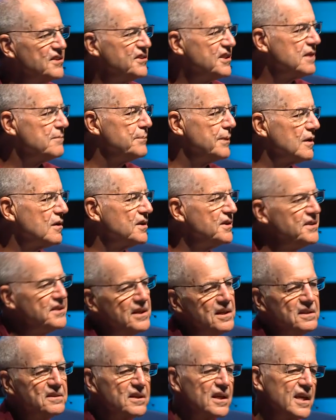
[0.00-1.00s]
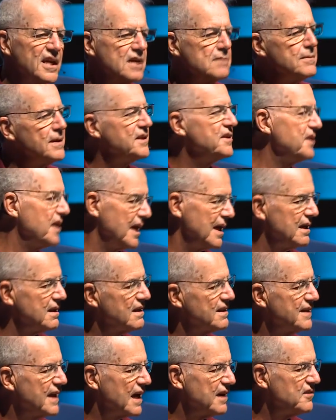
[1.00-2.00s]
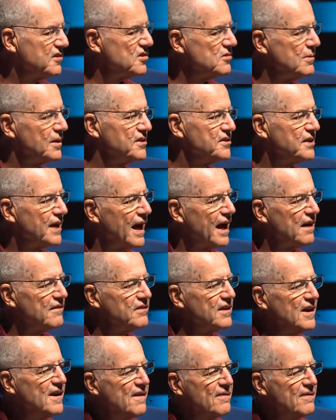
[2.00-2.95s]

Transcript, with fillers: is the ability to imitate that humans have.